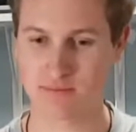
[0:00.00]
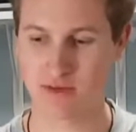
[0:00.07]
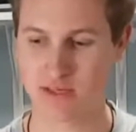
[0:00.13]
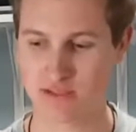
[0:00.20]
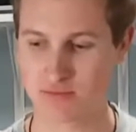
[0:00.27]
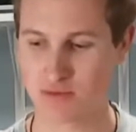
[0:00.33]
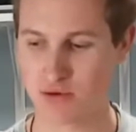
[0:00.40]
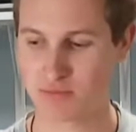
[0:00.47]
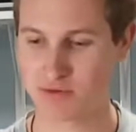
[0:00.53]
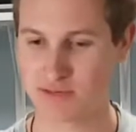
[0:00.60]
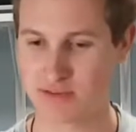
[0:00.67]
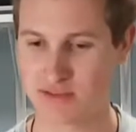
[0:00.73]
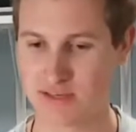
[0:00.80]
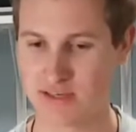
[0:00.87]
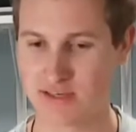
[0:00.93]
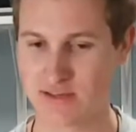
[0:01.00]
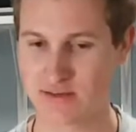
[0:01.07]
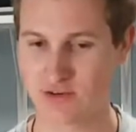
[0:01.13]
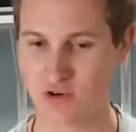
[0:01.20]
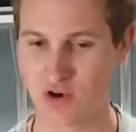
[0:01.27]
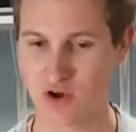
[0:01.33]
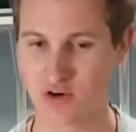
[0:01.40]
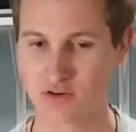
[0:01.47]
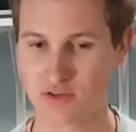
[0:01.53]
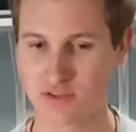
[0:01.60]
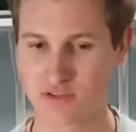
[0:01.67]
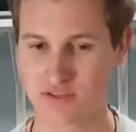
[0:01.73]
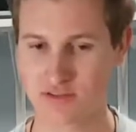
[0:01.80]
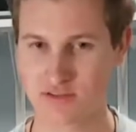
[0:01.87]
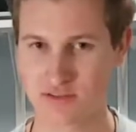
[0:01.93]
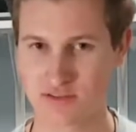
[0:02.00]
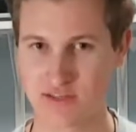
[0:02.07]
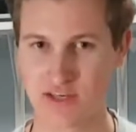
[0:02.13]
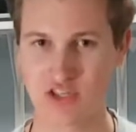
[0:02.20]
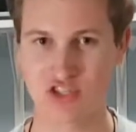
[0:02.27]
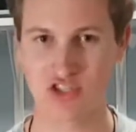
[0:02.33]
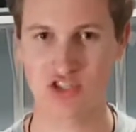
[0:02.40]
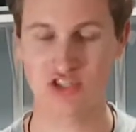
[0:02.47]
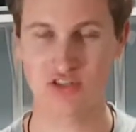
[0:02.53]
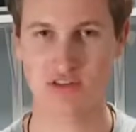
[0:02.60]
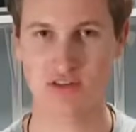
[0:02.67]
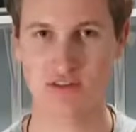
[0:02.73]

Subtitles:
It's probably the longest dish